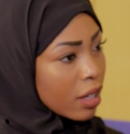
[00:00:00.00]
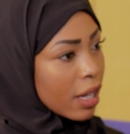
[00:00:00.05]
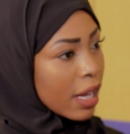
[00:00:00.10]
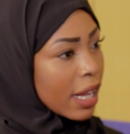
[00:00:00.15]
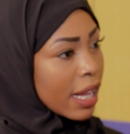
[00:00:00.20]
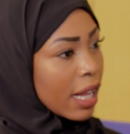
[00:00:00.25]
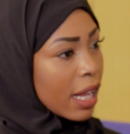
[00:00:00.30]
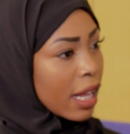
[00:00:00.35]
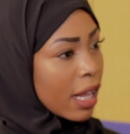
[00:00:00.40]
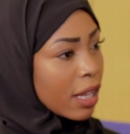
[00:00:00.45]

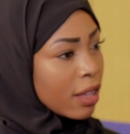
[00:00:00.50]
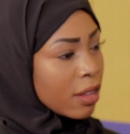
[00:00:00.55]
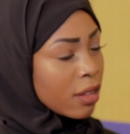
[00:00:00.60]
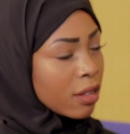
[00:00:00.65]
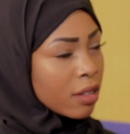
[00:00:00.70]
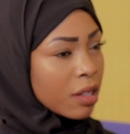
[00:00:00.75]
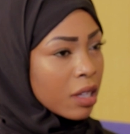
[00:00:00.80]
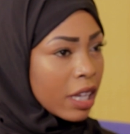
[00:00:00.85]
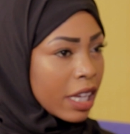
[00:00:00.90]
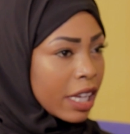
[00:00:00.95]

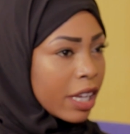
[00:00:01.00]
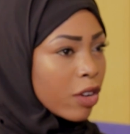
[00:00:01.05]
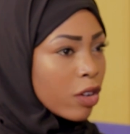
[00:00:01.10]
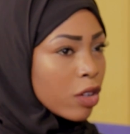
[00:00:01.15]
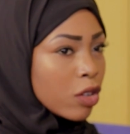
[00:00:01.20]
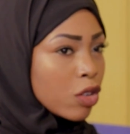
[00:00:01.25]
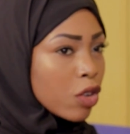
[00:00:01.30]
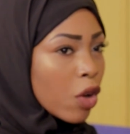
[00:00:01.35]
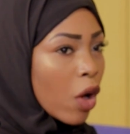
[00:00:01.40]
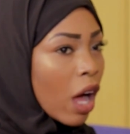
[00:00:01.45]
and
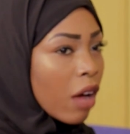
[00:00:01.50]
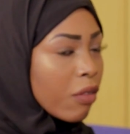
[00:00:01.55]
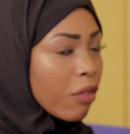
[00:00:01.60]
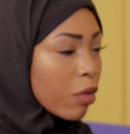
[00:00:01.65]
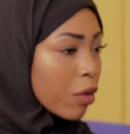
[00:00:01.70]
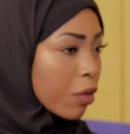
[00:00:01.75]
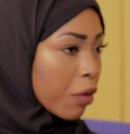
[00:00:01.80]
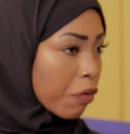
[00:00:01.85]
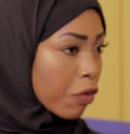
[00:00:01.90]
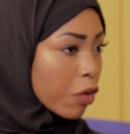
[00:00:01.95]
here in Doha
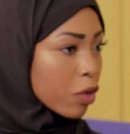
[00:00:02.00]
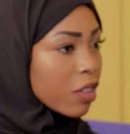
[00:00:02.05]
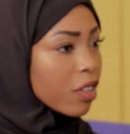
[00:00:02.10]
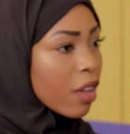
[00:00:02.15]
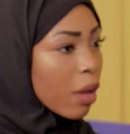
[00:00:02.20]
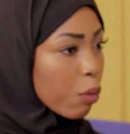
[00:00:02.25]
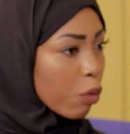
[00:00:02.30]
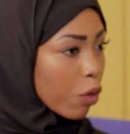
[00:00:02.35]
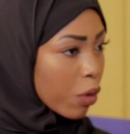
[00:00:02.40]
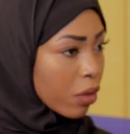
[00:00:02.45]
for the
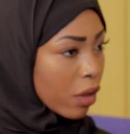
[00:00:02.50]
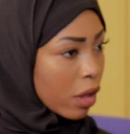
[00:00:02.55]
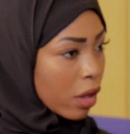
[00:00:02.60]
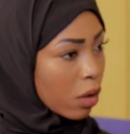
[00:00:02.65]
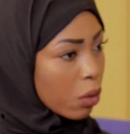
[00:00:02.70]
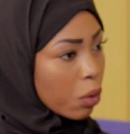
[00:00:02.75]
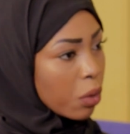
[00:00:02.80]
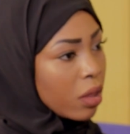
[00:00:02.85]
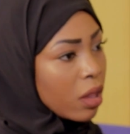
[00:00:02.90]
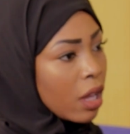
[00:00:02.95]
first time for the
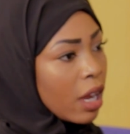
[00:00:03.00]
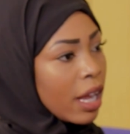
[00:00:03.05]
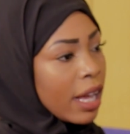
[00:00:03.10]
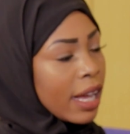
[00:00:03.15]
youth.